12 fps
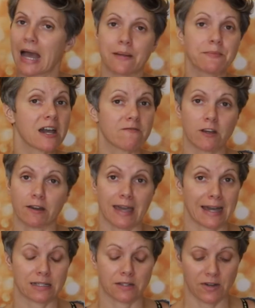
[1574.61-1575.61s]
I'm not very
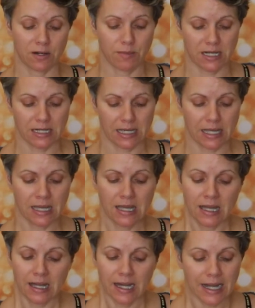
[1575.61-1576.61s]
active on Monday.
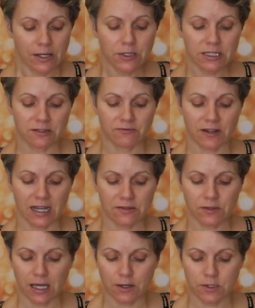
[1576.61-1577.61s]
I only did
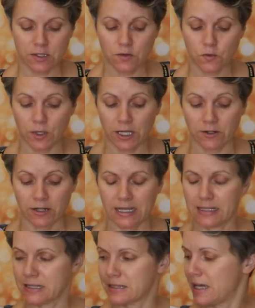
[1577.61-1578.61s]

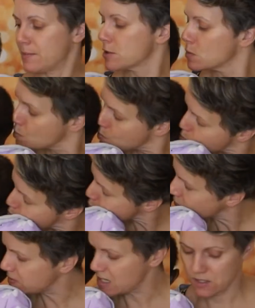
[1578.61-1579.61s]
5,380 steps.
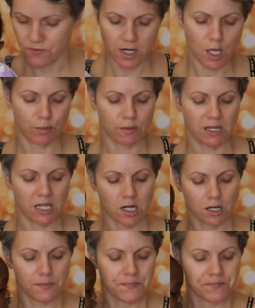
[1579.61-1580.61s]
Thanks for helping me,
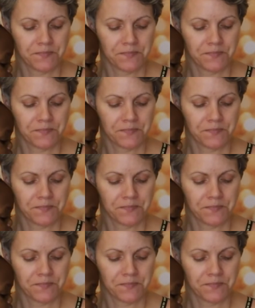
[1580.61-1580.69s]
girl.